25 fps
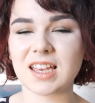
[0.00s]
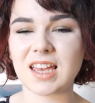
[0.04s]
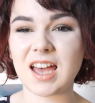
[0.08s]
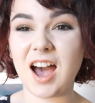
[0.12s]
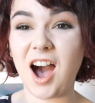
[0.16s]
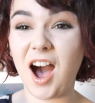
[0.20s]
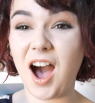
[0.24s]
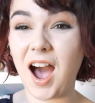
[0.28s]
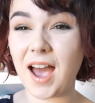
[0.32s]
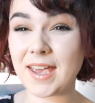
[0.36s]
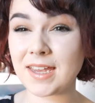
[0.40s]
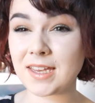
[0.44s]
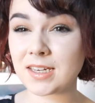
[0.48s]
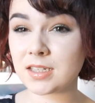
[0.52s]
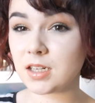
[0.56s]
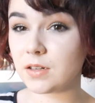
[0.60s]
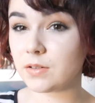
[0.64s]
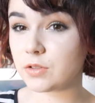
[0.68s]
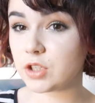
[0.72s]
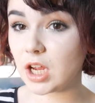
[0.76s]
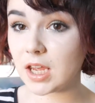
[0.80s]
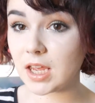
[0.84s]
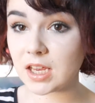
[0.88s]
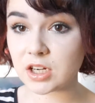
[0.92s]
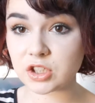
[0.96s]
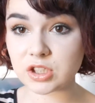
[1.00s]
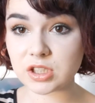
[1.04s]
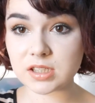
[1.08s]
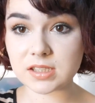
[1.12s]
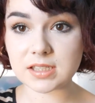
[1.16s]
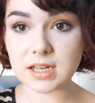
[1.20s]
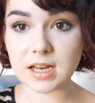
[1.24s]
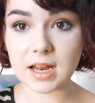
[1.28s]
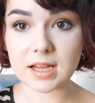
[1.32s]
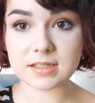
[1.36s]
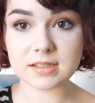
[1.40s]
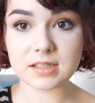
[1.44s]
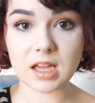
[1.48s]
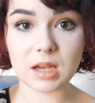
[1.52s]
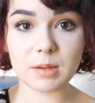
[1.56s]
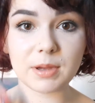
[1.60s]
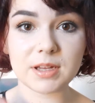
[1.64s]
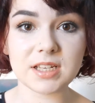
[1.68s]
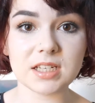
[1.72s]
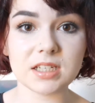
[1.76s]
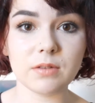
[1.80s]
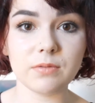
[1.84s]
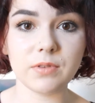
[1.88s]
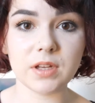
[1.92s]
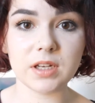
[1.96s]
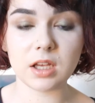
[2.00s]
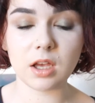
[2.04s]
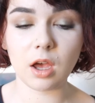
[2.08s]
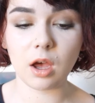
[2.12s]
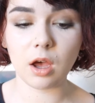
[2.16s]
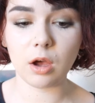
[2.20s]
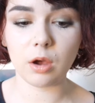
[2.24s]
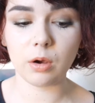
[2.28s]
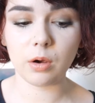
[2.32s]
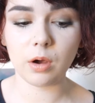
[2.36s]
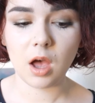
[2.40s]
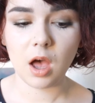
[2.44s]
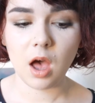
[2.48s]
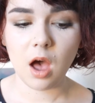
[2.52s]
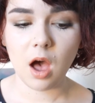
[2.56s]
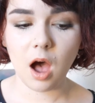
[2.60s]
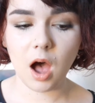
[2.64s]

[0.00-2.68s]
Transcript: kind of changed since the last time I did a video.